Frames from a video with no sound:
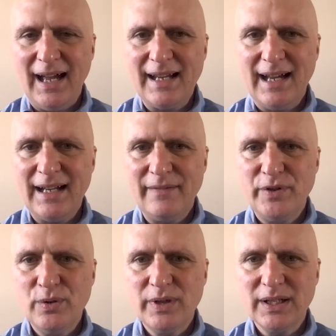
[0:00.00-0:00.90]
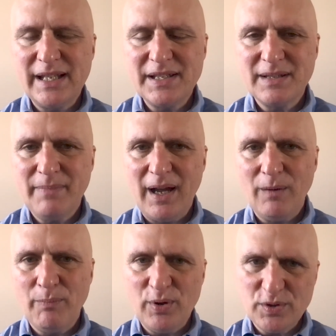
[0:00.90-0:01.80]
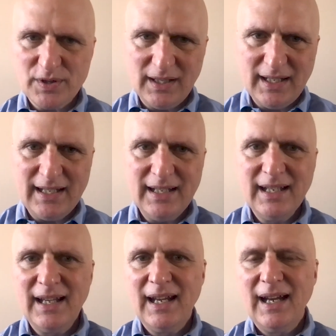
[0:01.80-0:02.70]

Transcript: I kind of knew the least about personally.